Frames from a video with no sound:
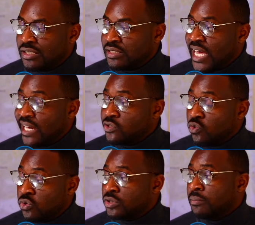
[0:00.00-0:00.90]
That is
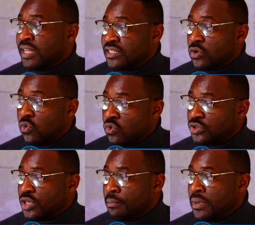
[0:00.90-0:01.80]
awesome. That's an
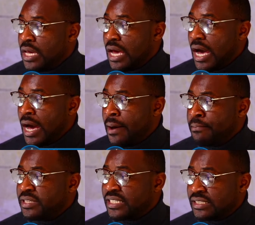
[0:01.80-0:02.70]
awesome
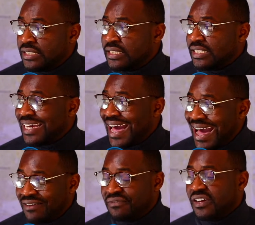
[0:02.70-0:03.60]
statistic to have
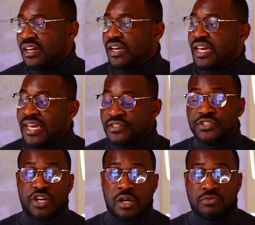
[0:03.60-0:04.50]
in
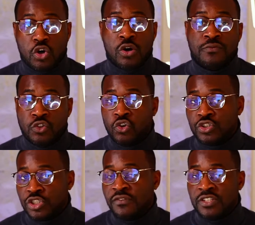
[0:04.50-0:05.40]
terms of your
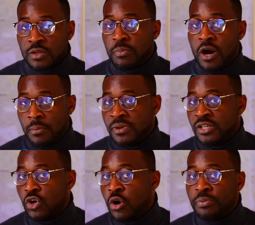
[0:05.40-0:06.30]
service apartment
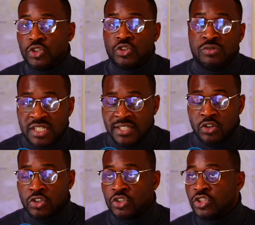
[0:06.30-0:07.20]
opportunity or your
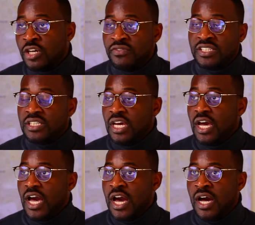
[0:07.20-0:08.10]
serviced
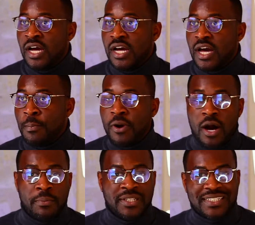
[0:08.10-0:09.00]

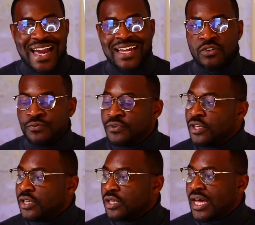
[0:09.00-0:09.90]
apartment kind of
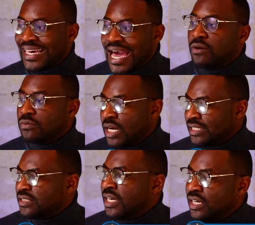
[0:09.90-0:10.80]
account, I'd
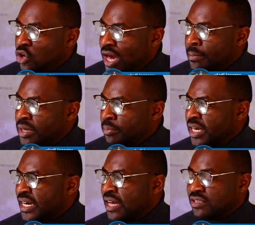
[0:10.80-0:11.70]
say, your Airbnb
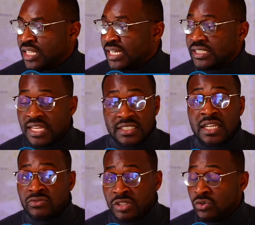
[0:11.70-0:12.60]
account. So that sounds
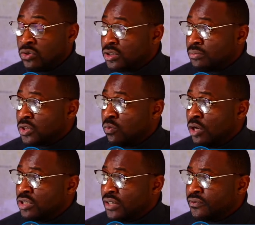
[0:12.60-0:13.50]
really awesome. So well
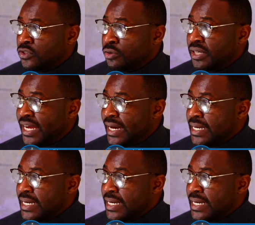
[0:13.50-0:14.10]
done for doing that.